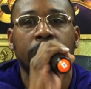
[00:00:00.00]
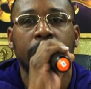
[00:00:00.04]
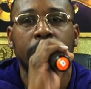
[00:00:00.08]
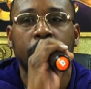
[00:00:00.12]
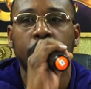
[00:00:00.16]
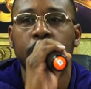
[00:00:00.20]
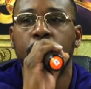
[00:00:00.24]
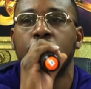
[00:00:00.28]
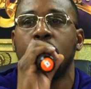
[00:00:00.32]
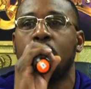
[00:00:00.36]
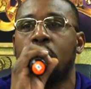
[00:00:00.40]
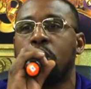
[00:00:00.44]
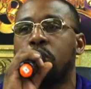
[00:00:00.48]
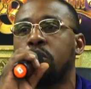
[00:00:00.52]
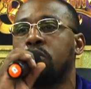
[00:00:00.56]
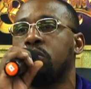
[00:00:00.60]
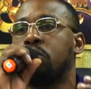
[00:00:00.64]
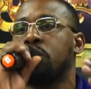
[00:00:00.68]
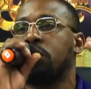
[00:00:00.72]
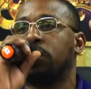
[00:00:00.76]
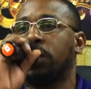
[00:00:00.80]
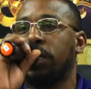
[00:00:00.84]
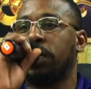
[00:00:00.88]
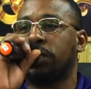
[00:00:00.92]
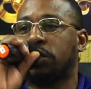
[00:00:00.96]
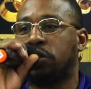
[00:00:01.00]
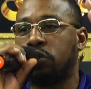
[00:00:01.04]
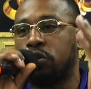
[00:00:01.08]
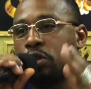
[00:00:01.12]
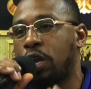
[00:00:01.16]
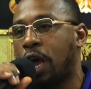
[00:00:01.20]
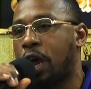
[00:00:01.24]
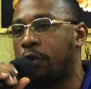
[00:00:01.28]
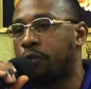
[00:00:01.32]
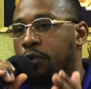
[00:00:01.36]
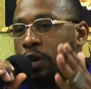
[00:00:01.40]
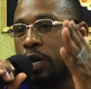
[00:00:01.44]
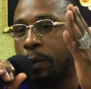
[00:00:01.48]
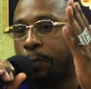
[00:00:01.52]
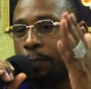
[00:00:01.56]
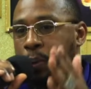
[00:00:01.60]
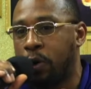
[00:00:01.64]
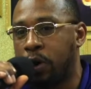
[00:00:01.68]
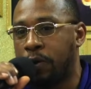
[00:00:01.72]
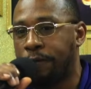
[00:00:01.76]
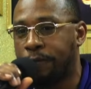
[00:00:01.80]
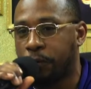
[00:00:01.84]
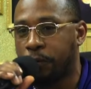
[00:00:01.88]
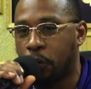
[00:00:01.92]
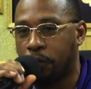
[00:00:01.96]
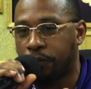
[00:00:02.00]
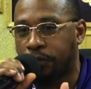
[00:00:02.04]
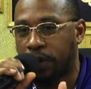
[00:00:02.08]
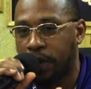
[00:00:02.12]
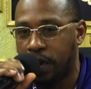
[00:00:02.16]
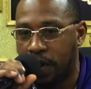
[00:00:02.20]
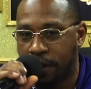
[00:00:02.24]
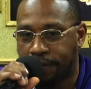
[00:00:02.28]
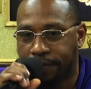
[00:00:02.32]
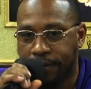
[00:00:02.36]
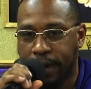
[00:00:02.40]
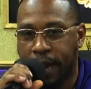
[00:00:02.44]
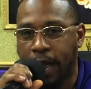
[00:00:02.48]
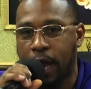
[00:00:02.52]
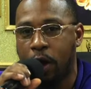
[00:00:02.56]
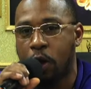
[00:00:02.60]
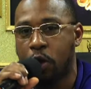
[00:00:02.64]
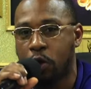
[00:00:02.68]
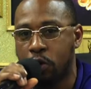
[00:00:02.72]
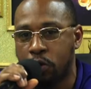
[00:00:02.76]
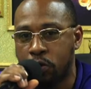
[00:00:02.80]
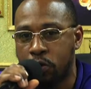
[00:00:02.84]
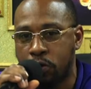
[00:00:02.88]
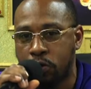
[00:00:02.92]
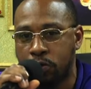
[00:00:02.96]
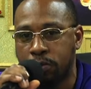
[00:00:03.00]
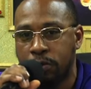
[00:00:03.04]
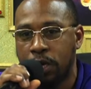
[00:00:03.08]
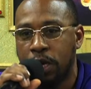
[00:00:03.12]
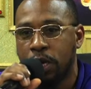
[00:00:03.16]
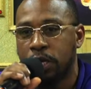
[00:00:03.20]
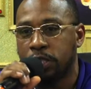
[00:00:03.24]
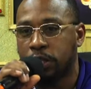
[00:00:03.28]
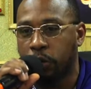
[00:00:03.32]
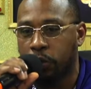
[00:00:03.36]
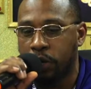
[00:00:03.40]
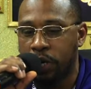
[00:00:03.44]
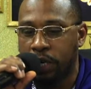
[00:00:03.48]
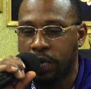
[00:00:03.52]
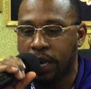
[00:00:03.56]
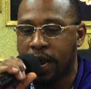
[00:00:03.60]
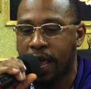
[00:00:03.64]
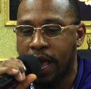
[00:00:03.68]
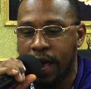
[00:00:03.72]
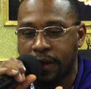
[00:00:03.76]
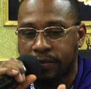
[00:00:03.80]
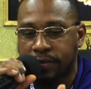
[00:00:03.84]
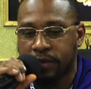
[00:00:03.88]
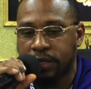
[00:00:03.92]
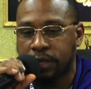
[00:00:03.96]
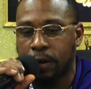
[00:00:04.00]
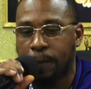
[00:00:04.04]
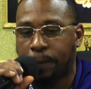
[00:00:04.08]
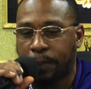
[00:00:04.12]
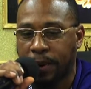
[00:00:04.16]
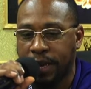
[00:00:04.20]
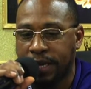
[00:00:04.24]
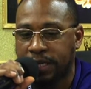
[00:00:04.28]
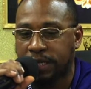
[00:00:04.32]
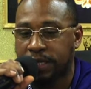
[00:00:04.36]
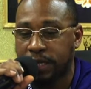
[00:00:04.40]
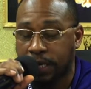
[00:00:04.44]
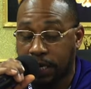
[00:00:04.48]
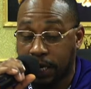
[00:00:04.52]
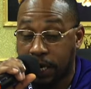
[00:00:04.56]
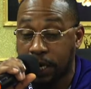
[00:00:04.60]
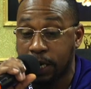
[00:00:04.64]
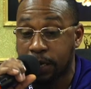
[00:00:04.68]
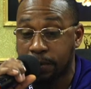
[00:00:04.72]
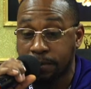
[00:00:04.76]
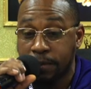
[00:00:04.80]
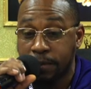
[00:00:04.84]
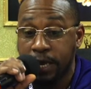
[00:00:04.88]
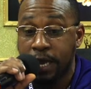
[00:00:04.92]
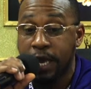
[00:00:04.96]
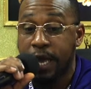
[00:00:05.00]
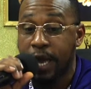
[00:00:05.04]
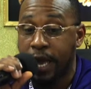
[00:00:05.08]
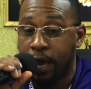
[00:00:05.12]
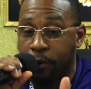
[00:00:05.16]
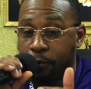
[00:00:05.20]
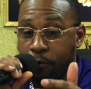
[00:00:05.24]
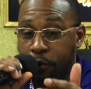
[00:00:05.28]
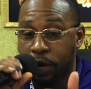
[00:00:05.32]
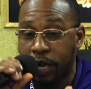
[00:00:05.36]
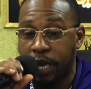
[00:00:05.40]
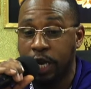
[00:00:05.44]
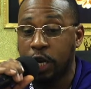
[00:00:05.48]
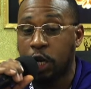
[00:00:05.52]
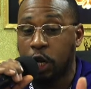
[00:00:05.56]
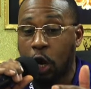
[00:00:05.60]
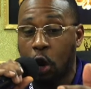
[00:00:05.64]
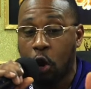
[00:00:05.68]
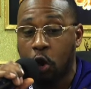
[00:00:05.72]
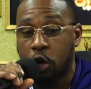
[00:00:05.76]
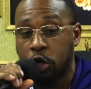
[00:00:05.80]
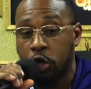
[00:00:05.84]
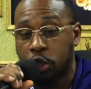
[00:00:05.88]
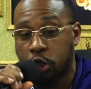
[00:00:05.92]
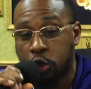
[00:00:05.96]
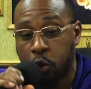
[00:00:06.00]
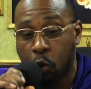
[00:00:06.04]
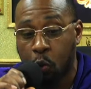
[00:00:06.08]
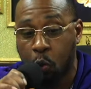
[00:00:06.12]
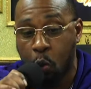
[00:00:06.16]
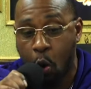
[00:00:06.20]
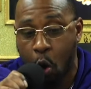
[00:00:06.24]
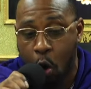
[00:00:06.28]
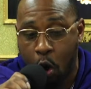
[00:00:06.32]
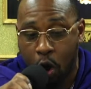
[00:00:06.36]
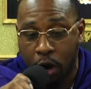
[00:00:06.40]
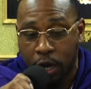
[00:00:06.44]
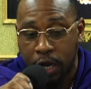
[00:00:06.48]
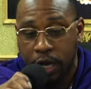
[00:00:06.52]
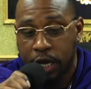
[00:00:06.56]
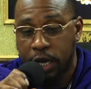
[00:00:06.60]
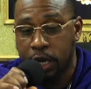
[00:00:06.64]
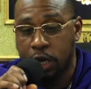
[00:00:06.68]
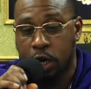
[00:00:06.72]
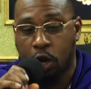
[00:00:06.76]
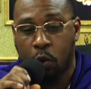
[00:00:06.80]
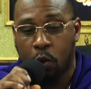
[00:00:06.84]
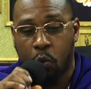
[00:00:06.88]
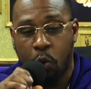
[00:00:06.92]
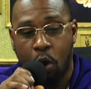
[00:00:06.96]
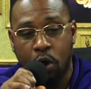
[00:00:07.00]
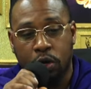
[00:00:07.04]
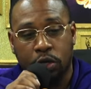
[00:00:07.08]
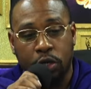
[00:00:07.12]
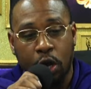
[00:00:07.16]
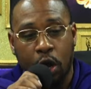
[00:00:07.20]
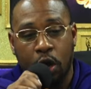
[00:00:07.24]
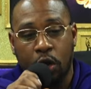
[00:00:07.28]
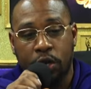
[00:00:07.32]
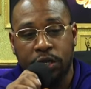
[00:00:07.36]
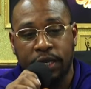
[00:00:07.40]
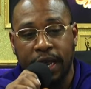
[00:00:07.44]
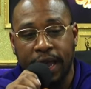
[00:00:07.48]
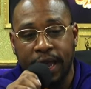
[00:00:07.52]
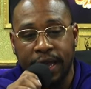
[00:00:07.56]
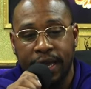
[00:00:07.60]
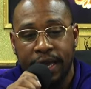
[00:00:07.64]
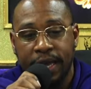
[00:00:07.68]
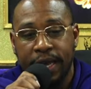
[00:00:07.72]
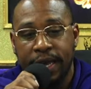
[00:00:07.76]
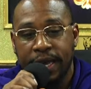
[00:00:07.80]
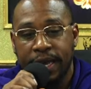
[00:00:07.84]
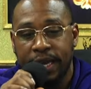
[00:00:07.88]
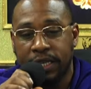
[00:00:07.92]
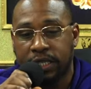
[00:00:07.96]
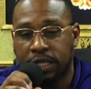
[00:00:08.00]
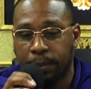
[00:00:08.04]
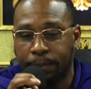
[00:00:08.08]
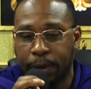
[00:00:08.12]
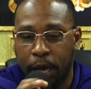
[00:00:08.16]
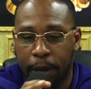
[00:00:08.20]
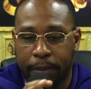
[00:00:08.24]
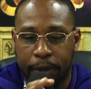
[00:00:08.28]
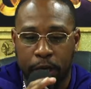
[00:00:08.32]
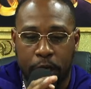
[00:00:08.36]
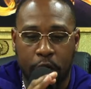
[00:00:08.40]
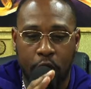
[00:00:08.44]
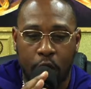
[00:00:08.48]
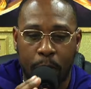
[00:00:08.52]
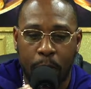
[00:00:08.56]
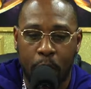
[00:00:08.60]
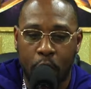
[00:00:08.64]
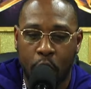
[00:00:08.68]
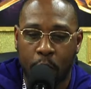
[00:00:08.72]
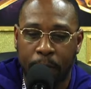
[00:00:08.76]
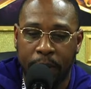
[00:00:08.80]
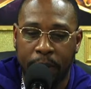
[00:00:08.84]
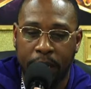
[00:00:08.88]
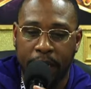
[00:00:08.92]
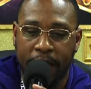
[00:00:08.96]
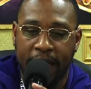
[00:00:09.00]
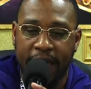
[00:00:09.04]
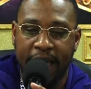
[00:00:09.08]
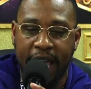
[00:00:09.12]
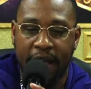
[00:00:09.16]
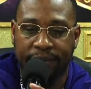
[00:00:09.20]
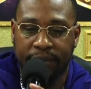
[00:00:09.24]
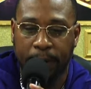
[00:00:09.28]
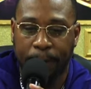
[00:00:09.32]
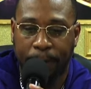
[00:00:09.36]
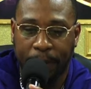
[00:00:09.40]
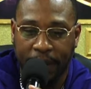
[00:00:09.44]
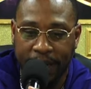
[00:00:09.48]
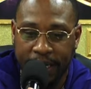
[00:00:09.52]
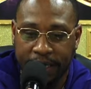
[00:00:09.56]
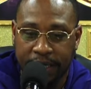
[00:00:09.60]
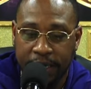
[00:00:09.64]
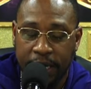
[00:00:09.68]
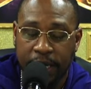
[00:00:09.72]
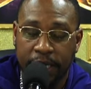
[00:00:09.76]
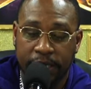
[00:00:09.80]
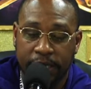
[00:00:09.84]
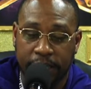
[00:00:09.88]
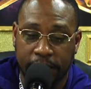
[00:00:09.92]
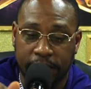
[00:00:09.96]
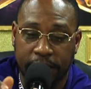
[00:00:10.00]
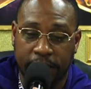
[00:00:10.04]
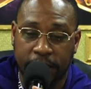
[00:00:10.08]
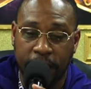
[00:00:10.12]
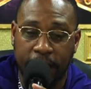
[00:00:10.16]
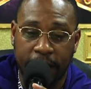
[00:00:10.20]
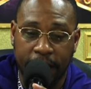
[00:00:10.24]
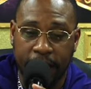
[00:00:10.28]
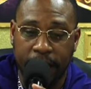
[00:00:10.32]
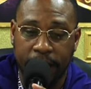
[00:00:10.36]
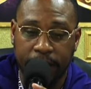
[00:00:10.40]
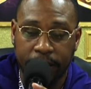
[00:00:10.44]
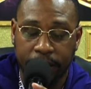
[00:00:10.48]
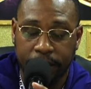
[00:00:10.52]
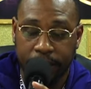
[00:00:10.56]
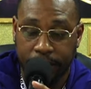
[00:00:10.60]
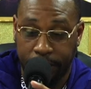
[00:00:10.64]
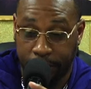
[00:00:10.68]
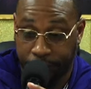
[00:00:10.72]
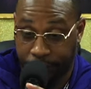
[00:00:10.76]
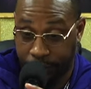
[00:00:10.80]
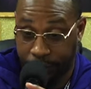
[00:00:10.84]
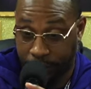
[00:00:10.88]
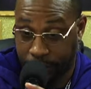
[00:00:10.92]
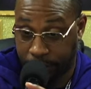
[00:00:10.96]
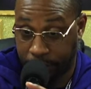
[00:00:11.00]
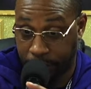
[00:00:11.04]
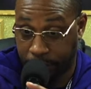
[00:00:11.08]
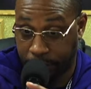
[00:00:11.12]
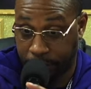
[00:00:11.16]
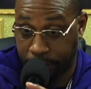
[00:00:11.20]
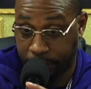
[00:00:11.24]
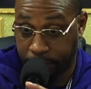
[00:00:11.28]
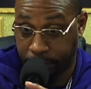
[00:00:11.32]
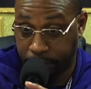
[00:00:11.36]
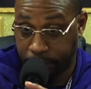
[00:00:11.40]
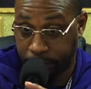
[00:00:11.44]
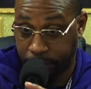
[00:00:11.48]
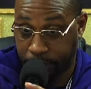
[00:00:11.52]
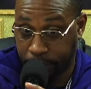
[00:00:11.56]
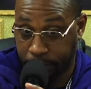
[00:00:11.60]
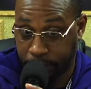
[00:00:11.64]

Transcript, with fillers: You know that you're not really putting forth the effort at home so he can have some place to come and really learn to war. He done worked all day. He should be able to come home and, and have a place to study if he studies.